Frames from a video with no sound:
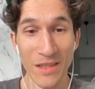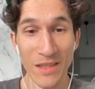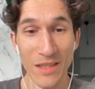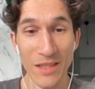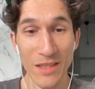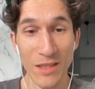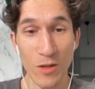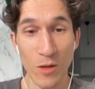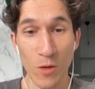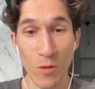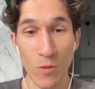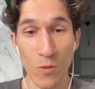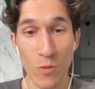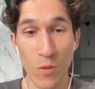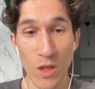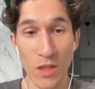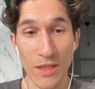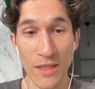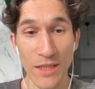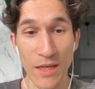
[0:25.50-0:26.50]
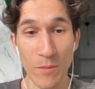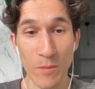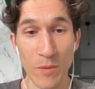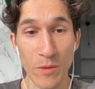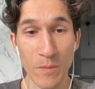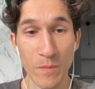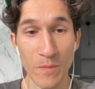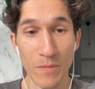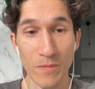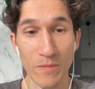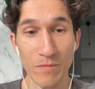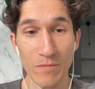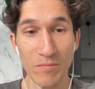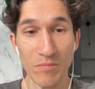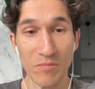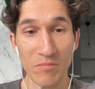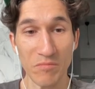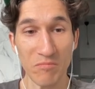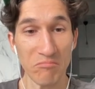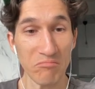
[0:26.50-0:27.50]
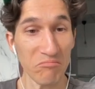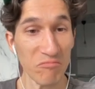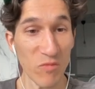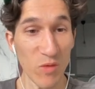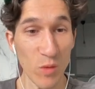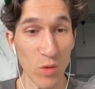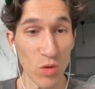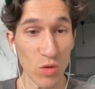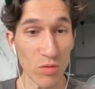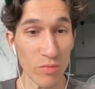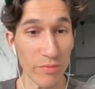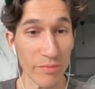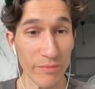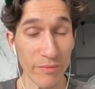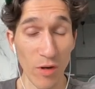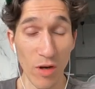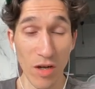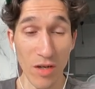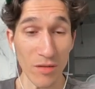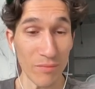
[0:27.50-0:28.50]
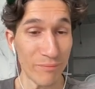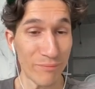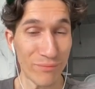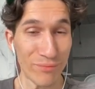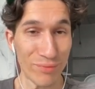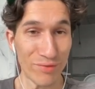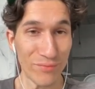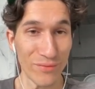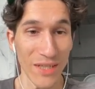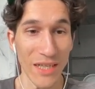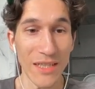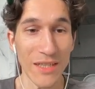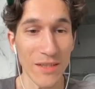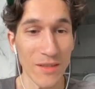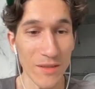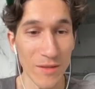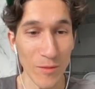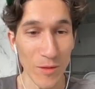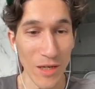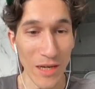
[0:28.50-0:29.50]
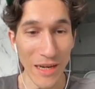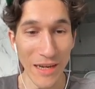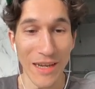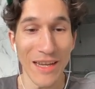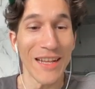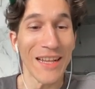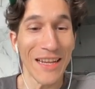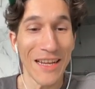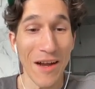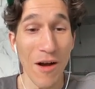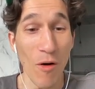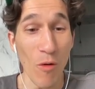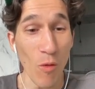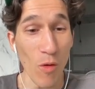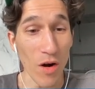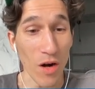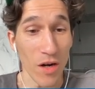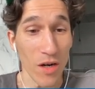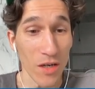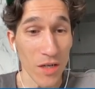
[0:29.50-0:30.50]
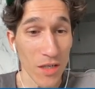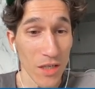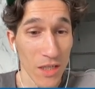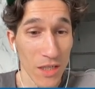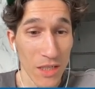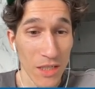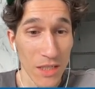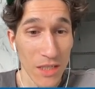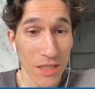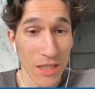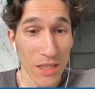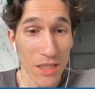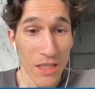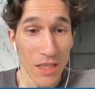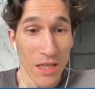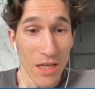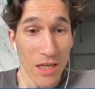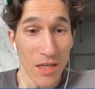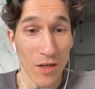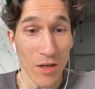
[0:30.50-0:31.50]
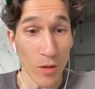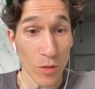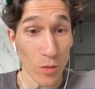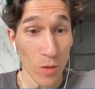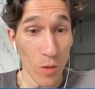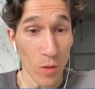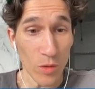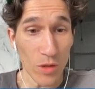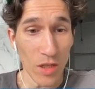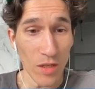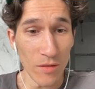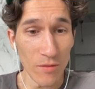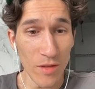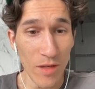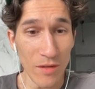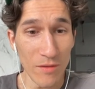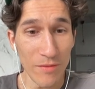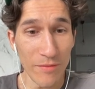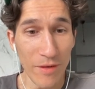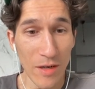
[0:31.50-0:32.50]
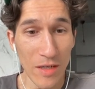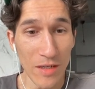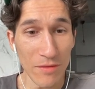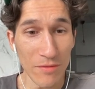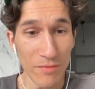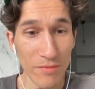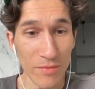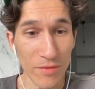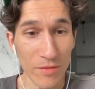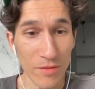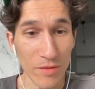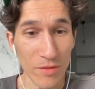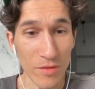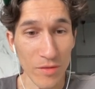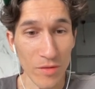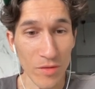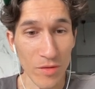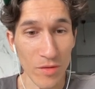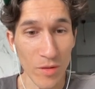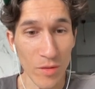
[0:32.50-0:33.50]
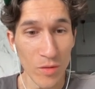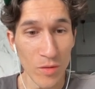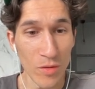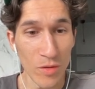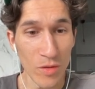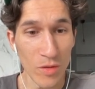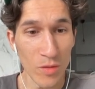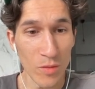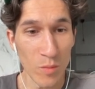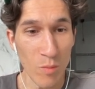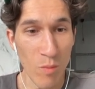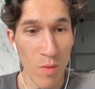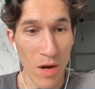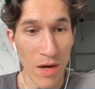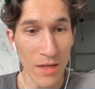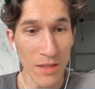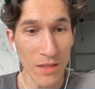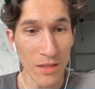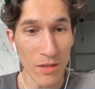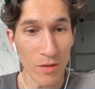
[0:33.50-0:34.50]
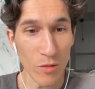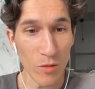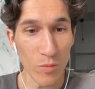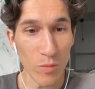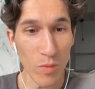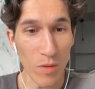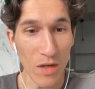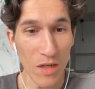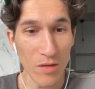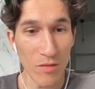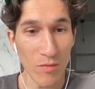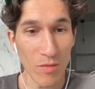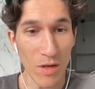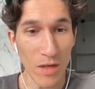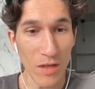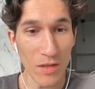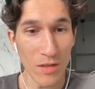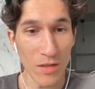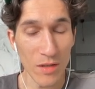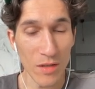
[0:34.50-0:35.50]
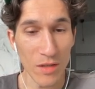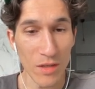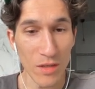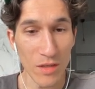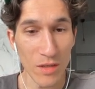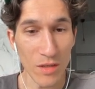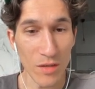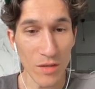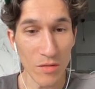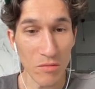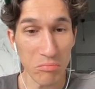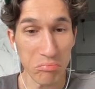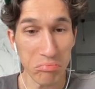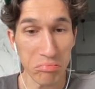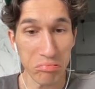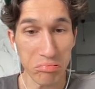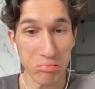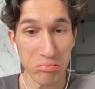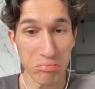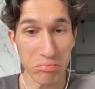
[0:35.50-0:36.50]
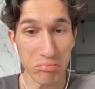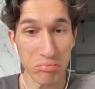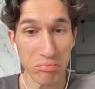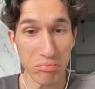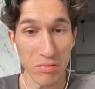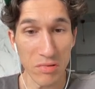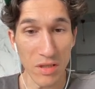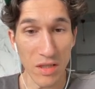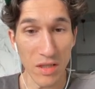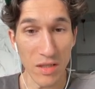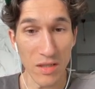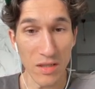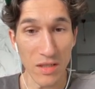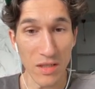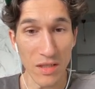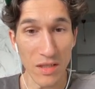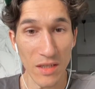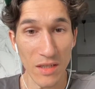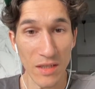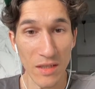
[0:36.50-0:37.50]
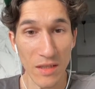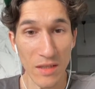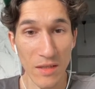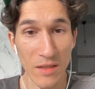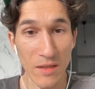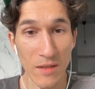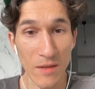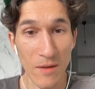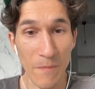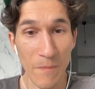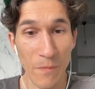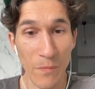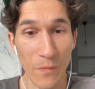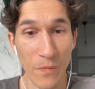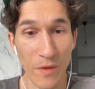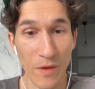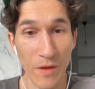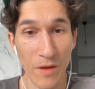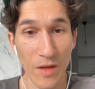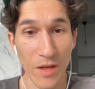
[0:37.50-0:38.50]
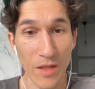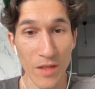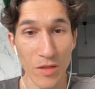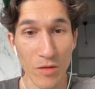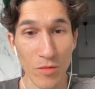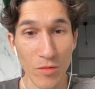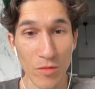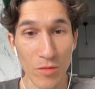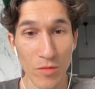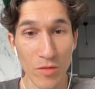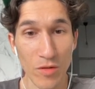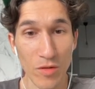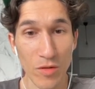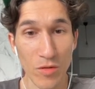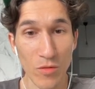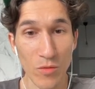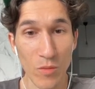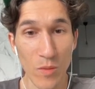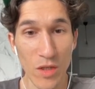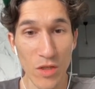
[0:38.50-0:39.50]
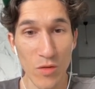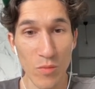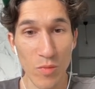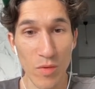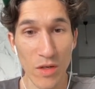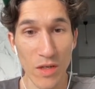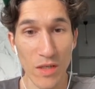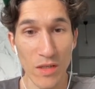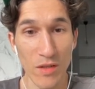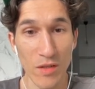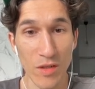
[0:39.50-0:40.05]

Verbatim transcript: So, what's up? Wood. Uh, okay. Or, oh, oh 1095, uh, not bad, not bad, right? Uh, yeah. Okay, so not too much brick.